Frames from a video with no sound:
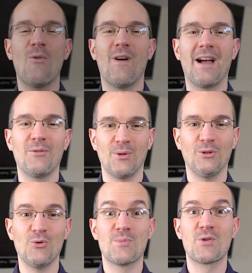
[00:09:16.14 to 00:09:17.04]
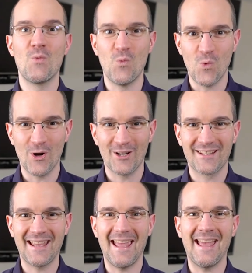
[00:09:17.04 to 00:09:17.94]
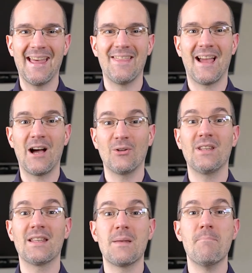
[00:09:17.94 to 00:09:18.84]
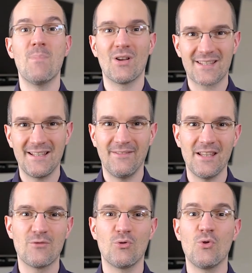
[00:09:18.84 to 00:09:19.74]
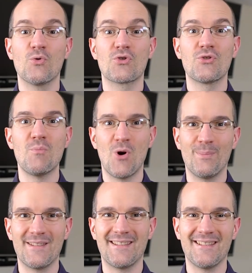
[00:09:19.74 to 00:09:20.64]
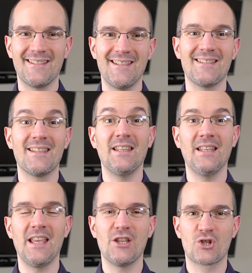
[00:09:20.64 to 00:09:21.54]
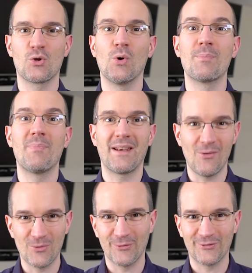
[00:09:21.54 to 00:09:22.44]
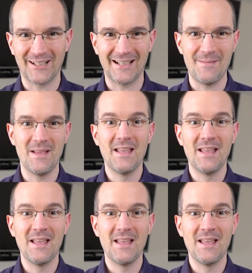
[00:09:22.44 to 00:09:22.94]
viral loops work and how they can massively grow small businesses in a short period of time.